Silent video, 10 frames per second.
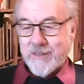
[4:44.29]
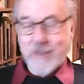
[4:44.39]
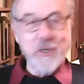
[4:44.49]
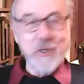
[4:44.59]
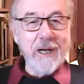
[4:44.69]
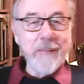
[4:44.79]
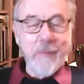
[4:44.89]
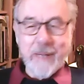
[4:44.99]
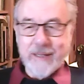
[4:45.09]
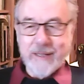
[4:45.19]
So I shut up
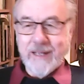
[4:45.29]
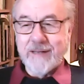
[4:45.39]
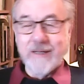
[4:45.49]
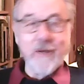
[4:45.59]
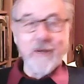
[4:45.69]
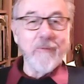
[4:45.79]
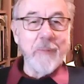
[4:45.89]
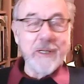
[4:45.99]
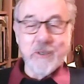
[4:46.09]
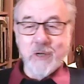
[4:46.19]
about that. They offered
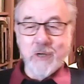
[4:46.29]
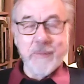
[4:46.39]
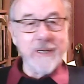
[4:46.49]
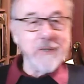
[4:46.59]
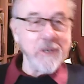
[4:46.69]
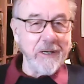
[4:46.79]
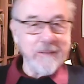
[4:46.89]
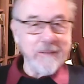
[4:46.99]
me the job and I took it.